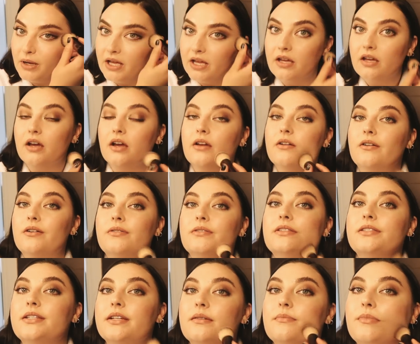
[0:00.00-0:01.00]
but I
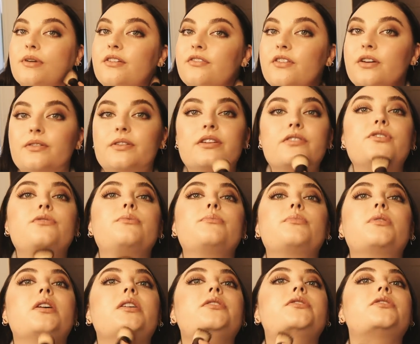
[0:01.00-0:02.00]
always take my
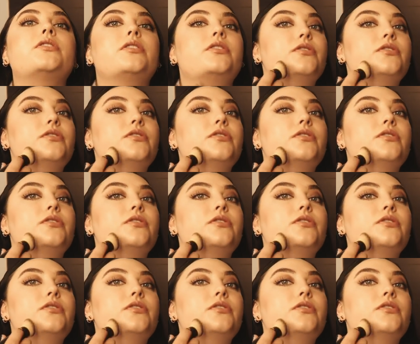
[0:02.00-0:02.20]
foundation brush